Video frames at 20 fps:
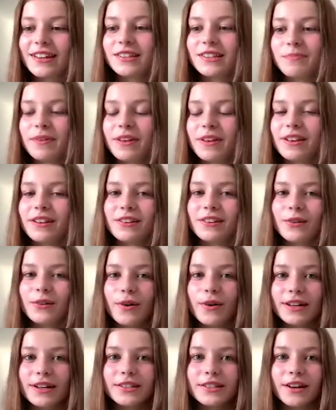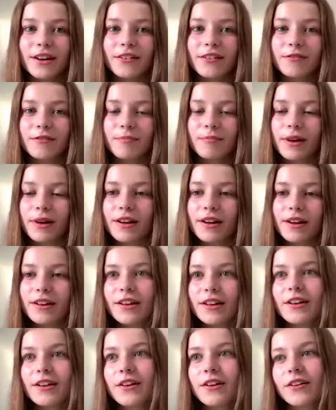been quite tough, but
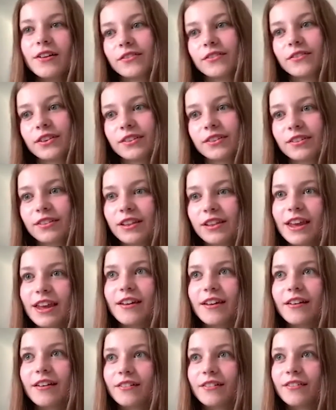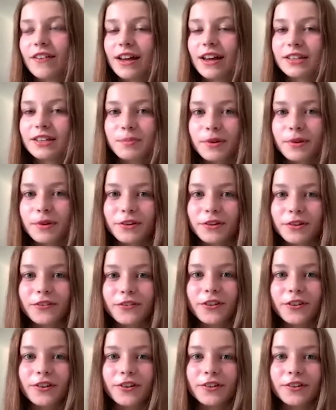obviously I've had to push
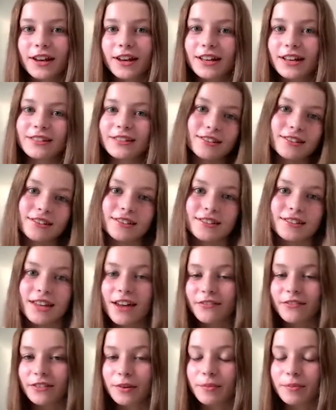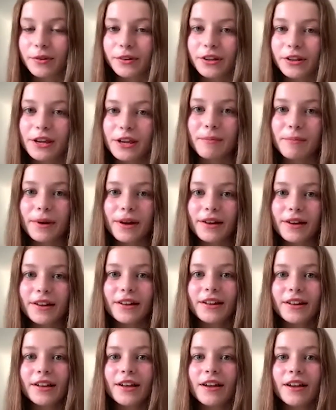through, as is everybody. But
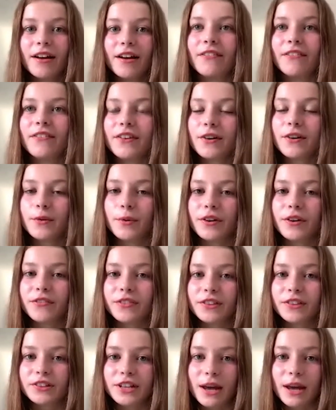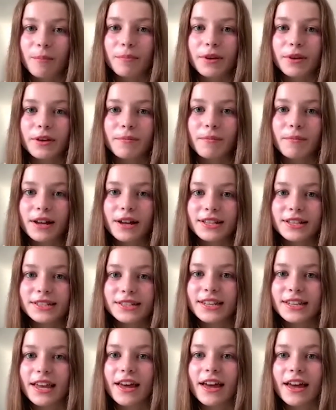I feel with the champion
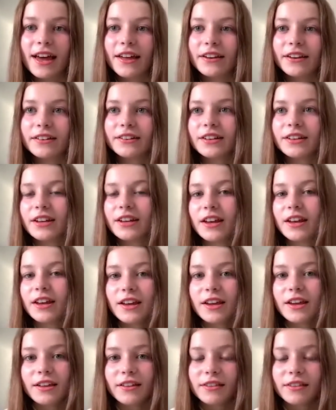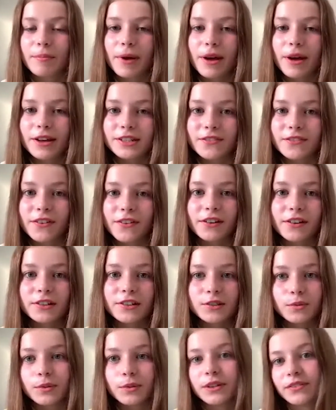mindset and the
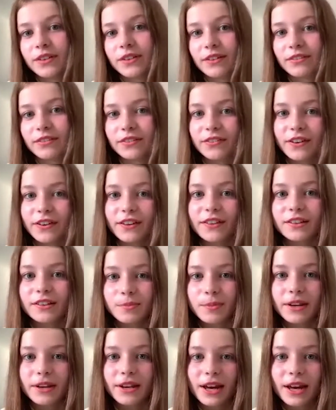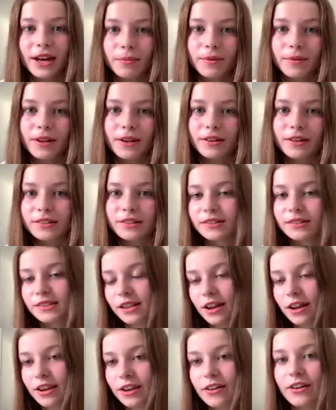perseverance with everything that's been happening,
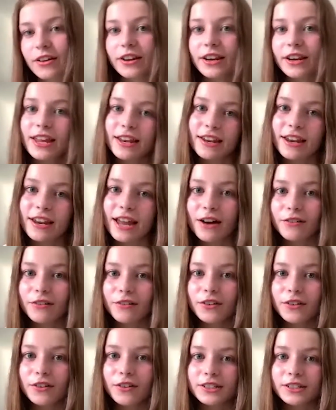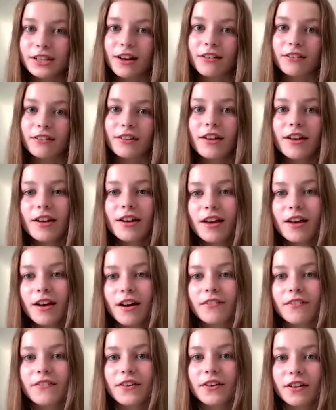like going in and out of lockdown, I
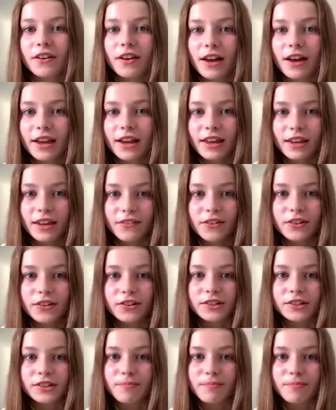feel like if you just